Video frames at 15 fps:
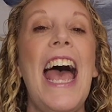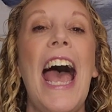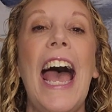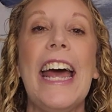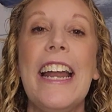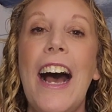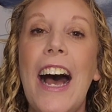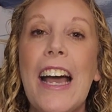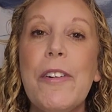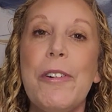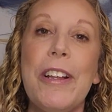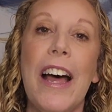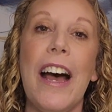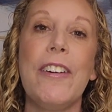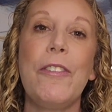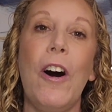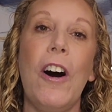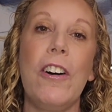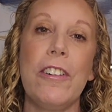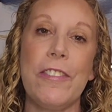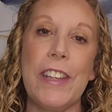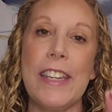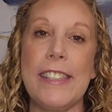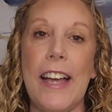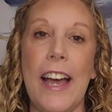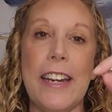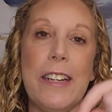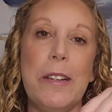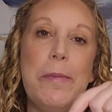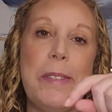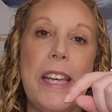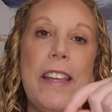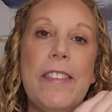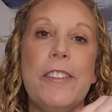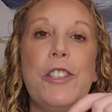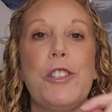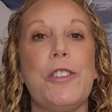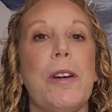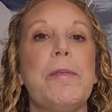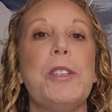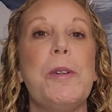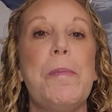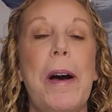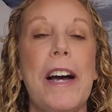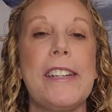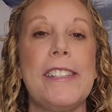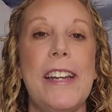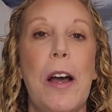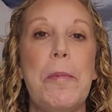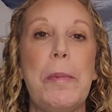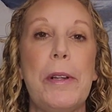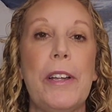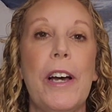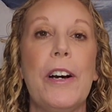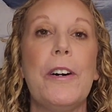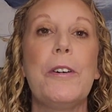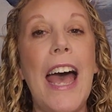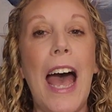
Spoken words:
And I will have all of these items in the description box down below.